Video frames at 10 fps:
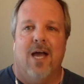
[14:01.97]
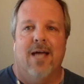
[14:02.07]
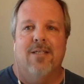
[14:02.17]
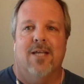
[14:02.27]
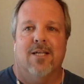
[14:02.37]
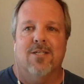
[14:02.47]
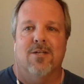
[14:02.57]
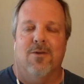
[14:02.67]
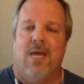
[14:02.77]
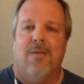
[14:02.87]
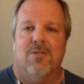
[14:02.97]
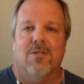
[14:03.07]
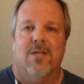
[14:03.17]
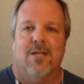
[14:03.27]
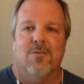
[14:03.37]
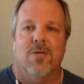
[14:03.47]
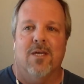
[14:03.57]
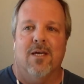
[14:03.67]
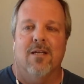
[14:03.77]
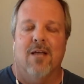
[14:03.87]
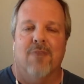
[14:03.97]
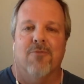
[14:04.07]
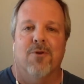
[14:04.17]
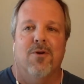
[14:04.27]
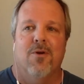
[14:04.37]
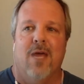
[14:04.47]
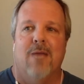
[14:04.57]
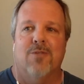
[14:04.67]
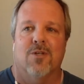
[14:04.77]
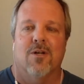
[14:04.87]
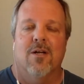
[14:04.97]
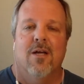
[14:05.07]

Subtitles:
I had tickets to New Hampshire the next weekend. I flew to New Hampshire